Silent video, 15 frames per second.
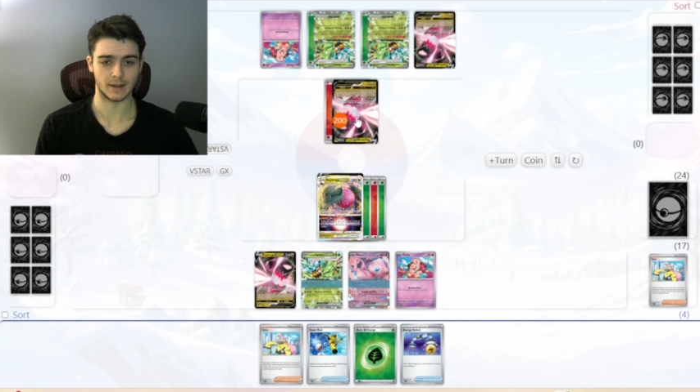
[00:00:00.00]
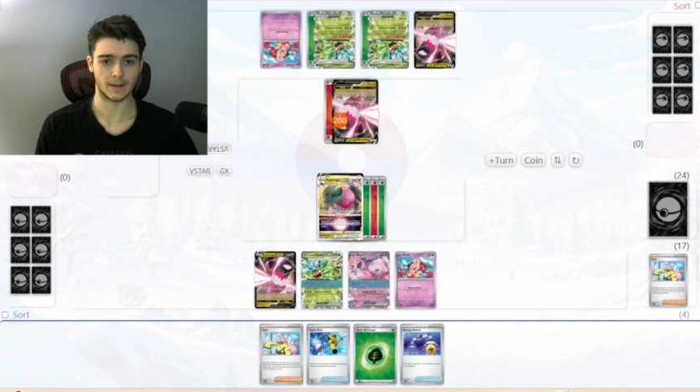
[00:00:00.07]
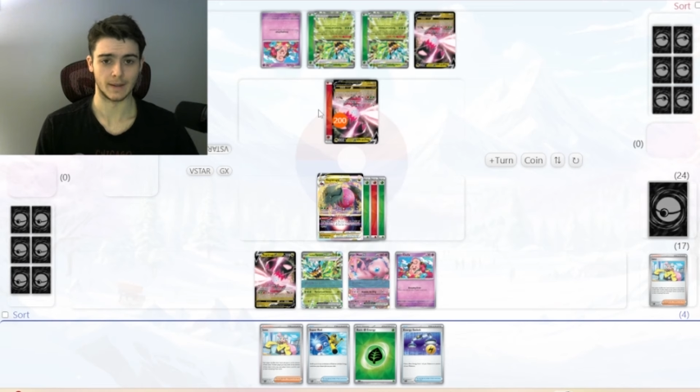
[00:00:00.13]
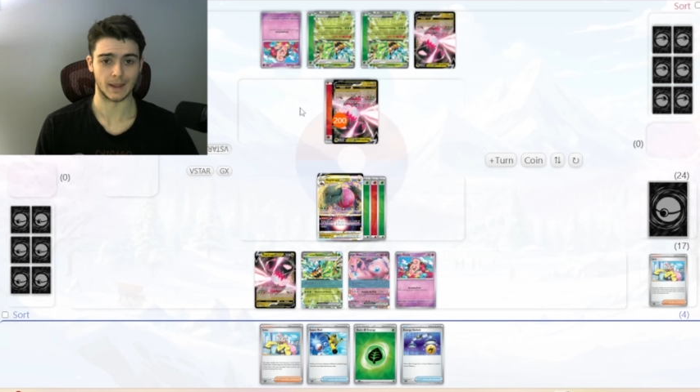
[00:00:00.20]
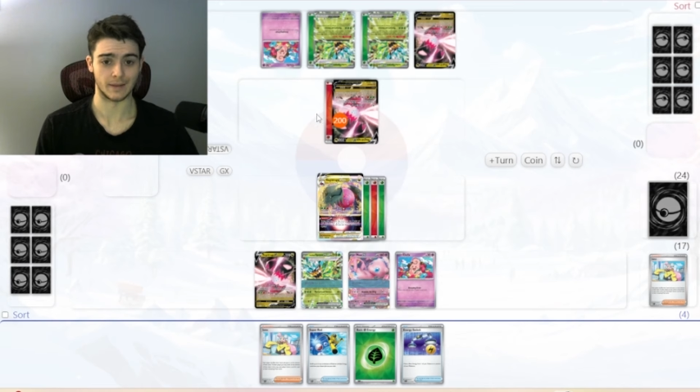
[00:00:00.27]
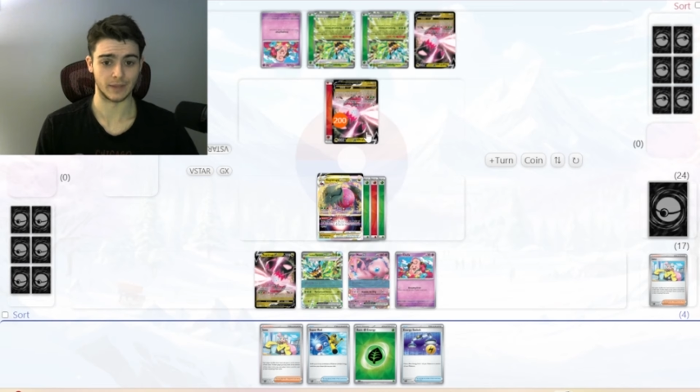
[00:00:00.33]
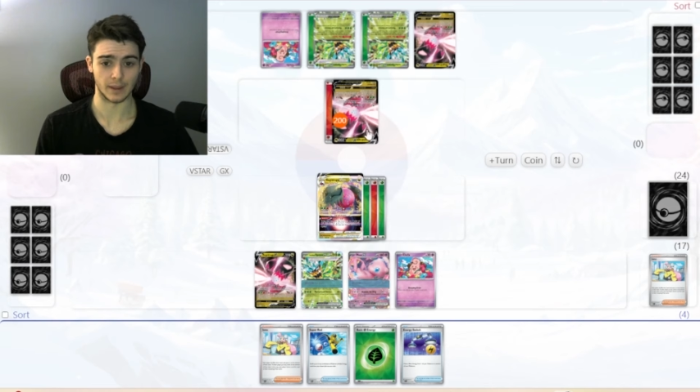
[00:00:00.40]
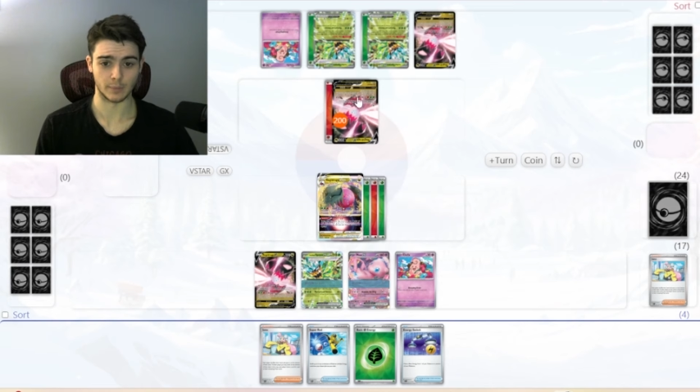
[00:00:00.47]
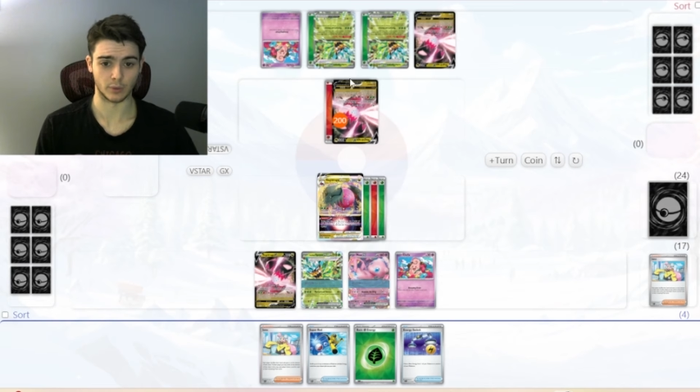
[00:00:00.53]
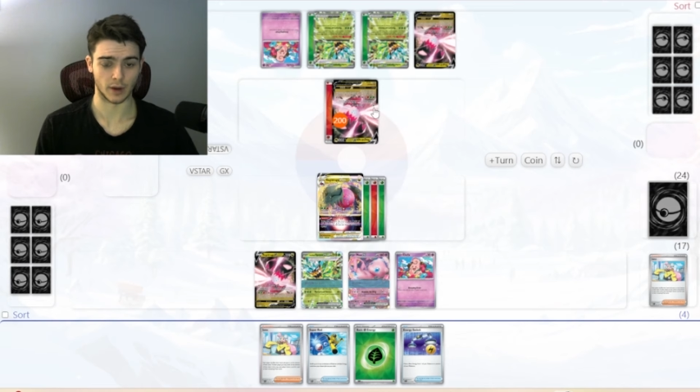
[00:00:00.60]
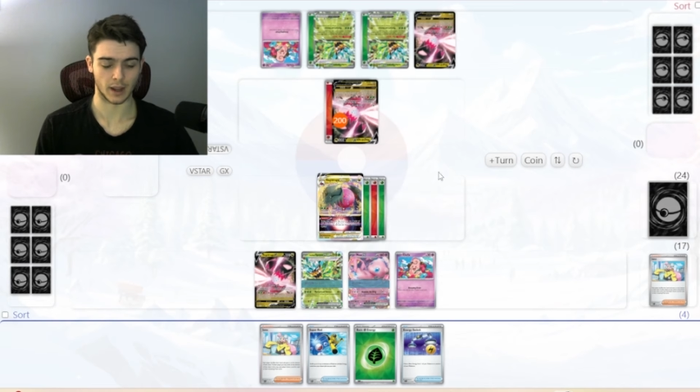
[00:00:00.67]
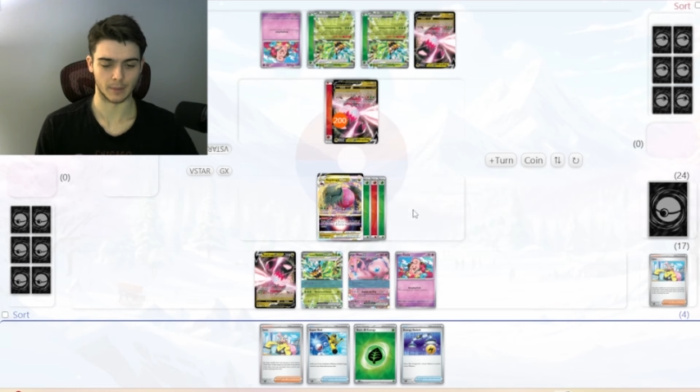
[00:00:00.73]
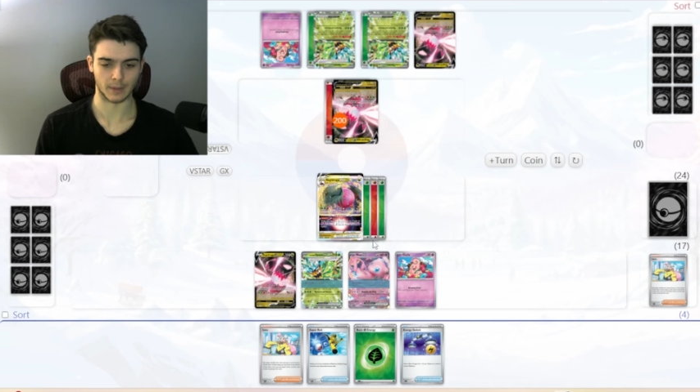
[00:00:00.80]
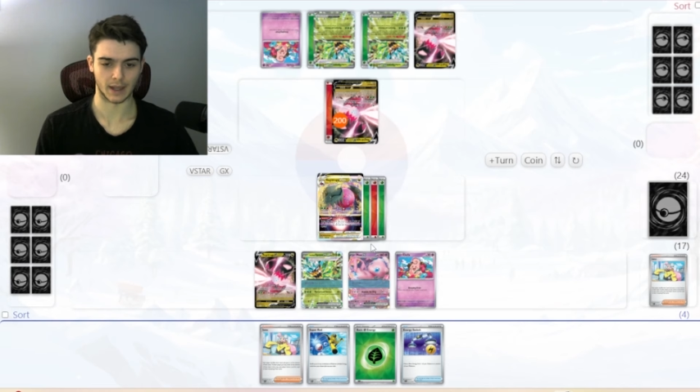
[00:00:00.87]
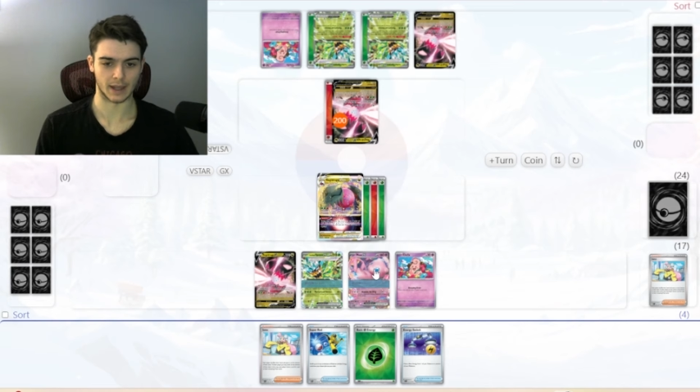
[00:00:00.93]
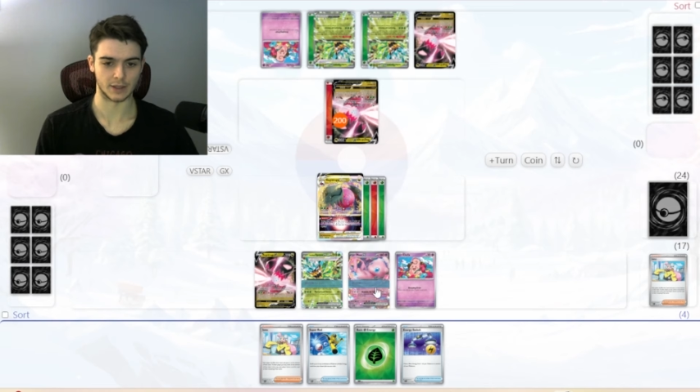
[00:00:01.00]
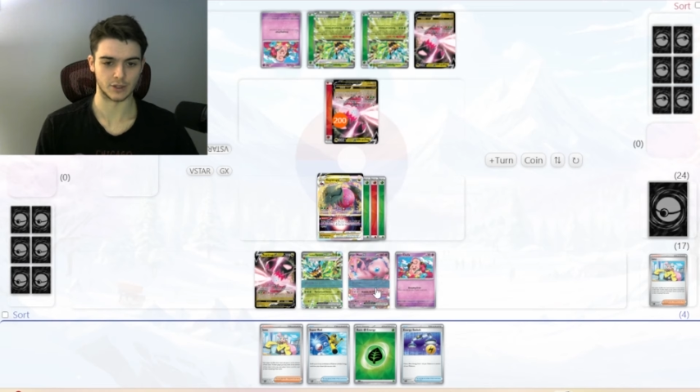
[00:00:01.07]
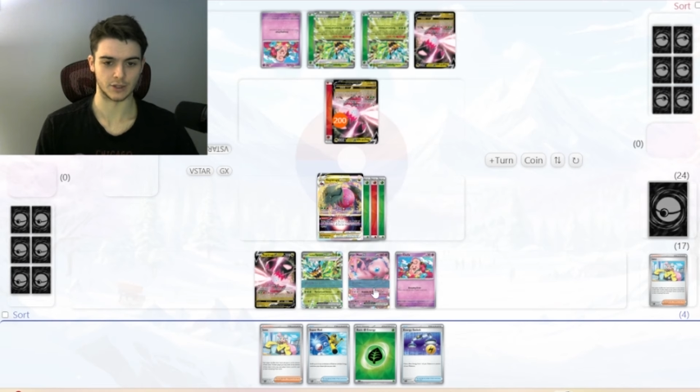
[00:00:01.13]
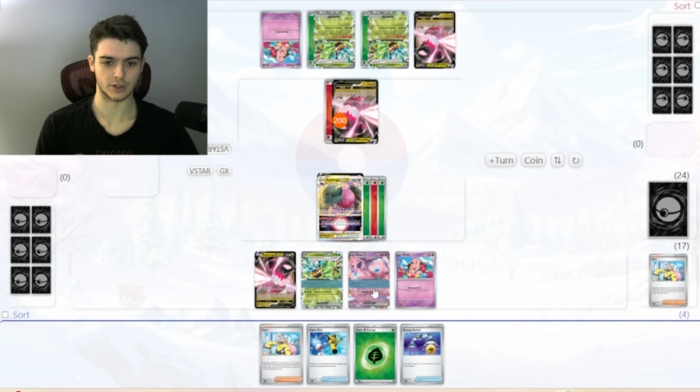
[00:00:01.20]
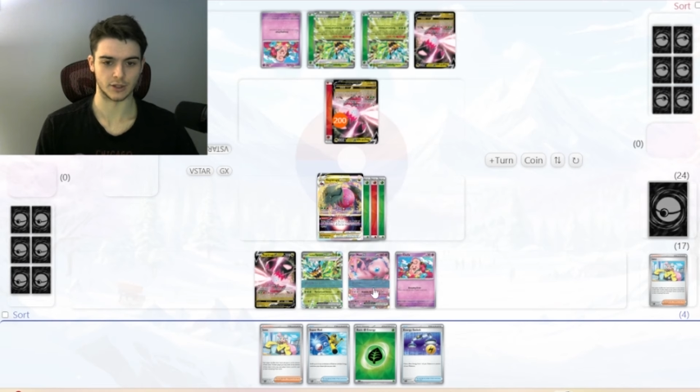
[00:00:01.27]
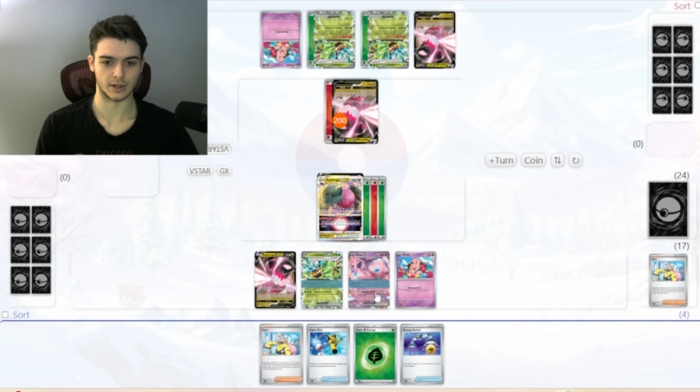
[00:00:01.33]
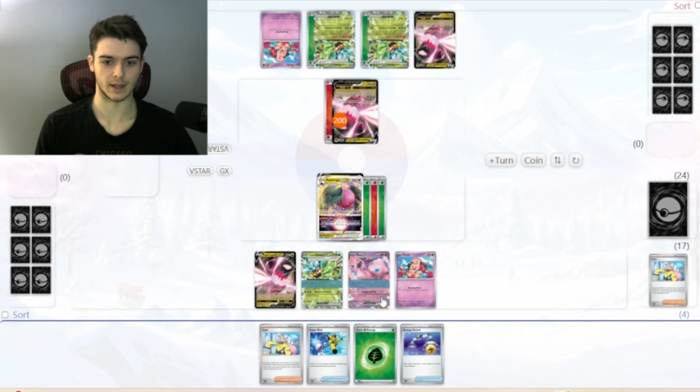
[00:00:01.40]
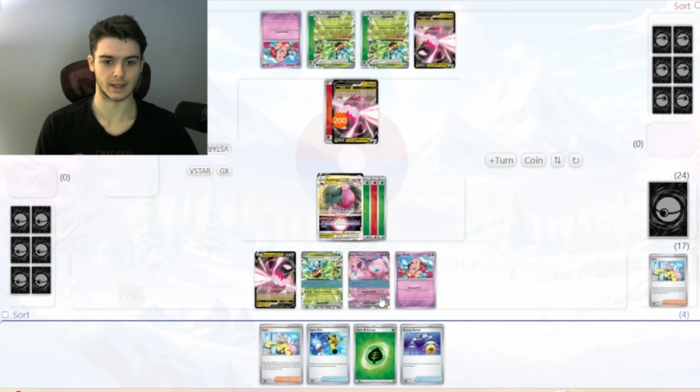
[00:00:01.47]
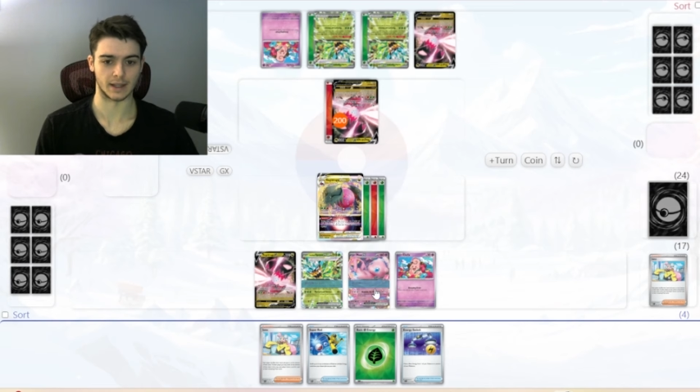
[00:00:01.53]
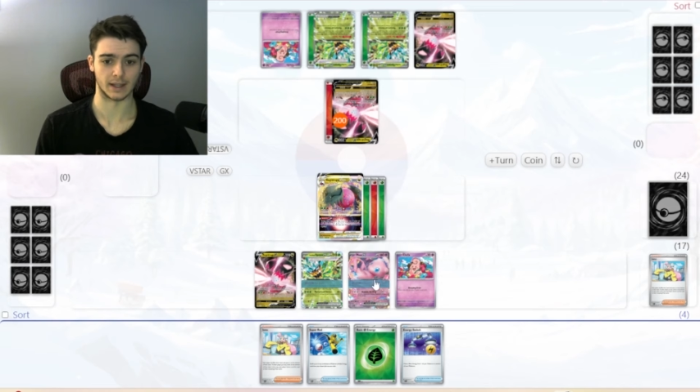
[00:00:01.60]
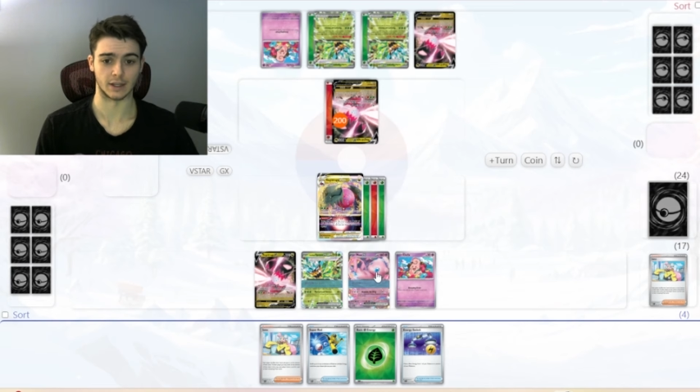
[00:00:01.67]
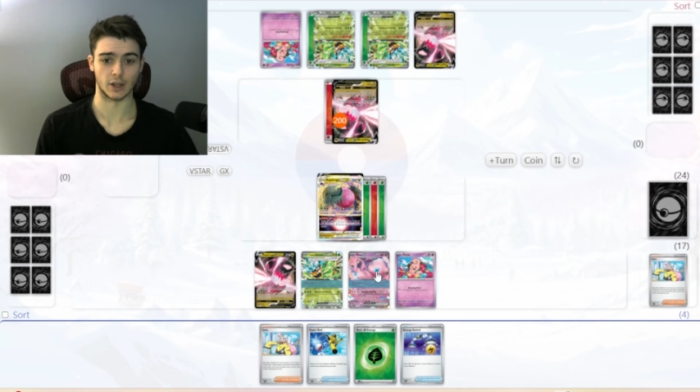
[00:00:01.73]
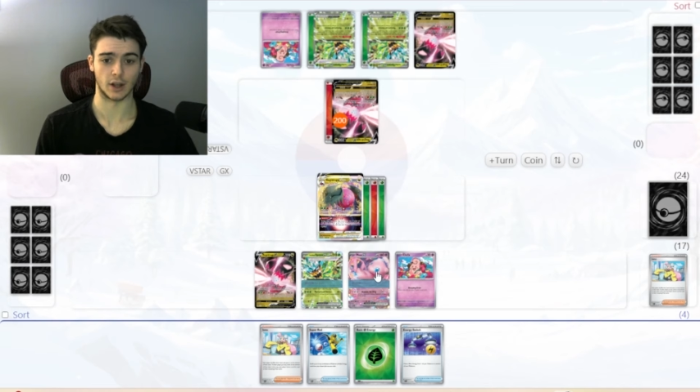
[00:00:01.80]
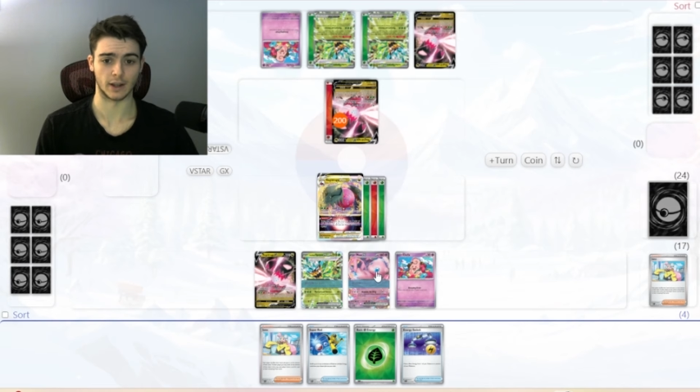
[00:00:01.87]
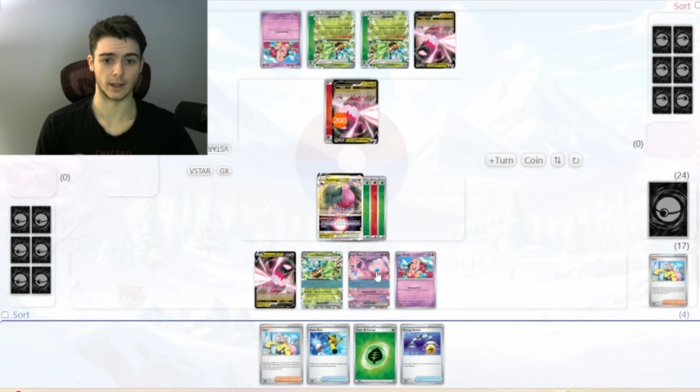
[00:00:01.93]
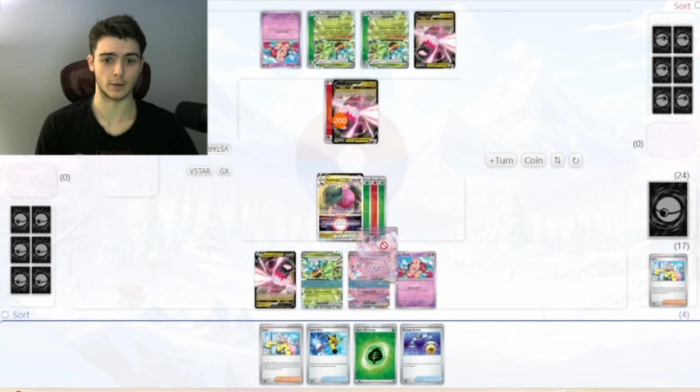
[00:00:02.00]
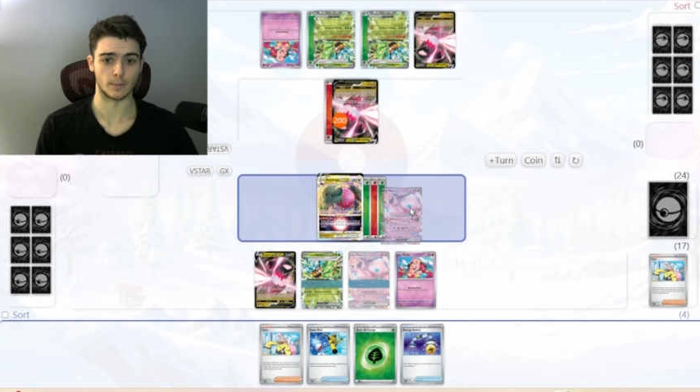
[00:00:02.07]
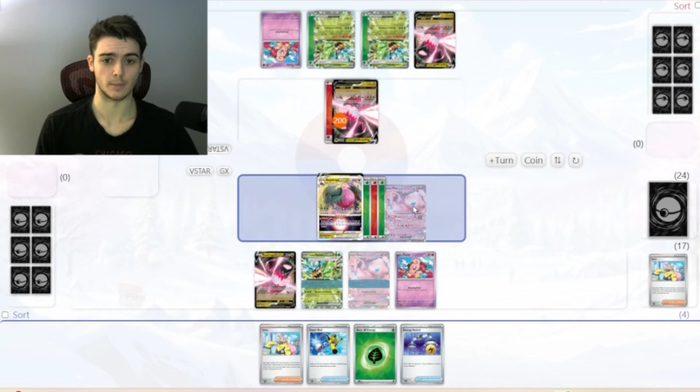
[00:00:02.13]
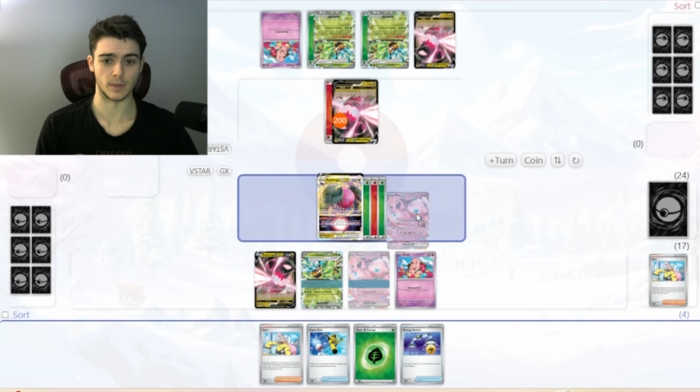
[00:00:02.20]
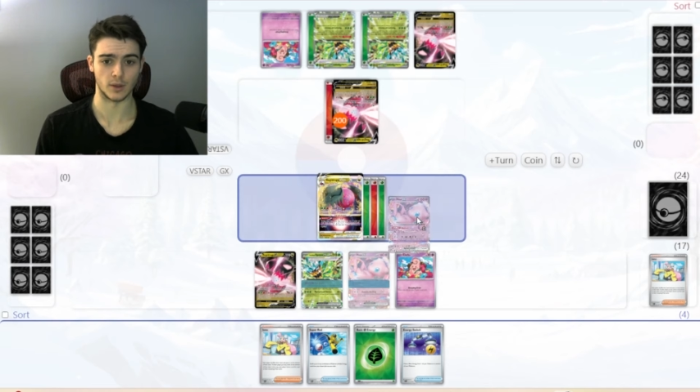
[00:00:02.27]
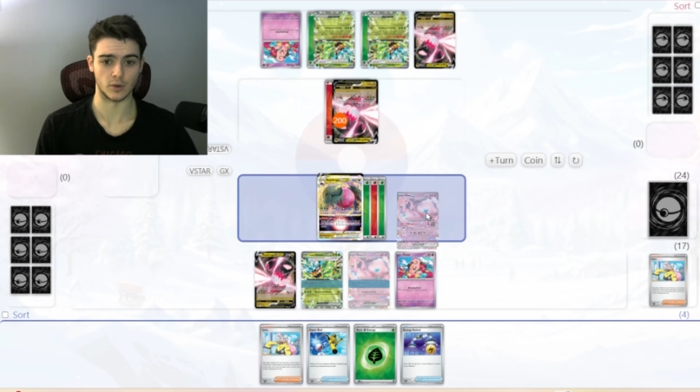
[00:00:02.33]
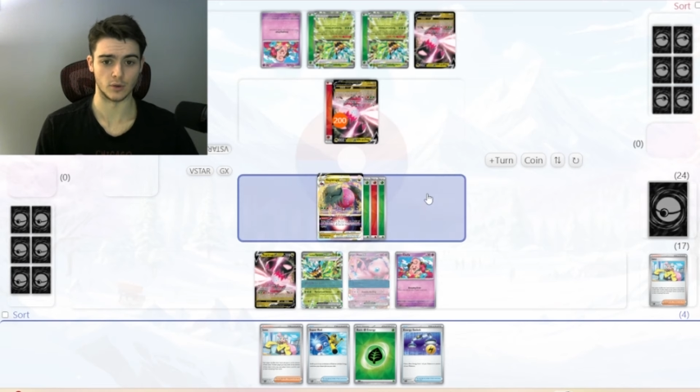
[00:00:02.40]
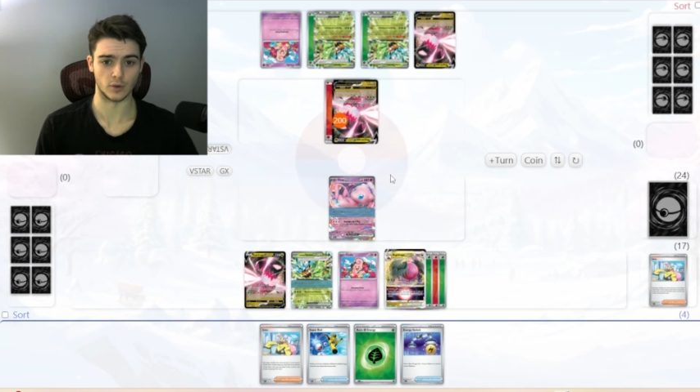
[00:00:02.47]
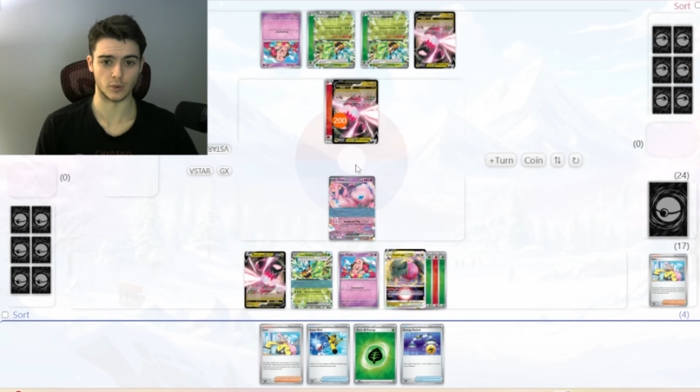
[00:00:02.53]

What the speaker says: If they Prime Catcher and like knock out Mew,